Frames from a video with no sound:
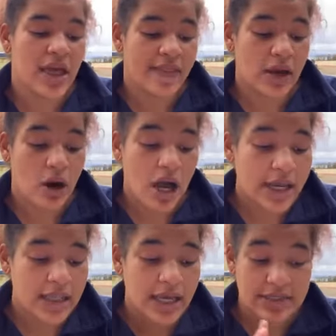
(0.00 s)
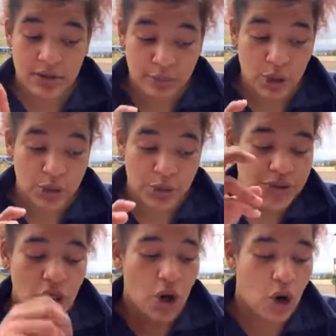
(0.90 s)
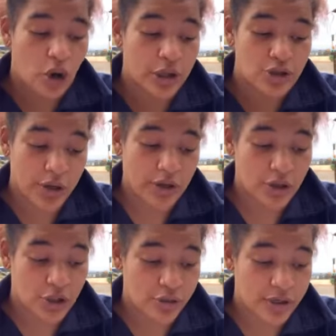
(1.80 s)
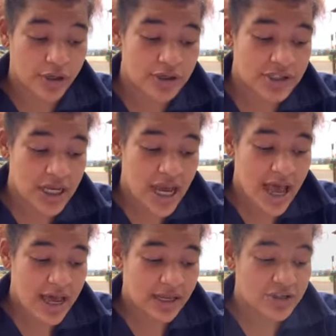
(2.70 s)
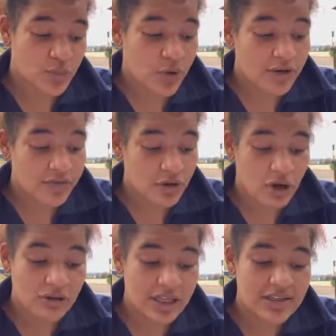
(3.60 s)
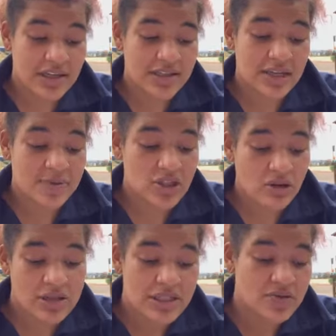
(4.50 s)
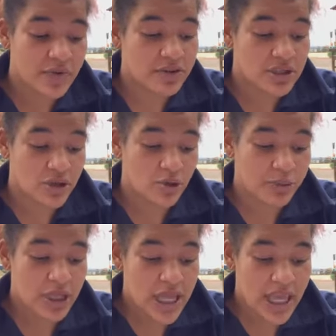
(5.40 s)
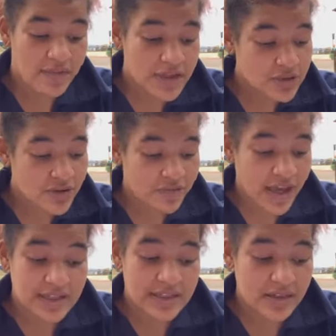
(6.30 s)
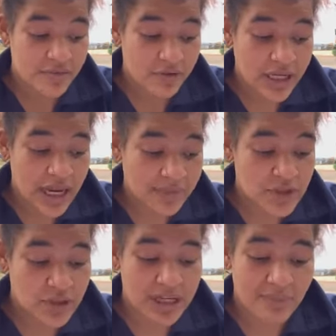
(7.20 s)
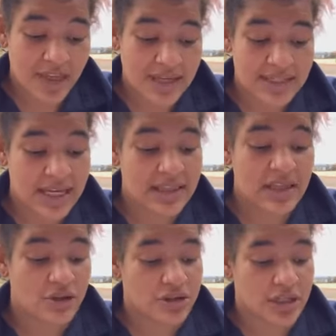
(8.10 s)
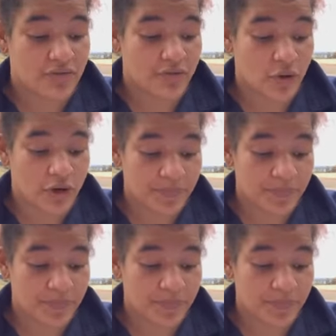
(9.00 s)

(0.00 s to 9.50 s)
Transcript: They are high-class mules, or drug couriers, and one of their colleagues has absconded with the dope. If they don't effect a delivery in Amsterdam that day, then they're done for.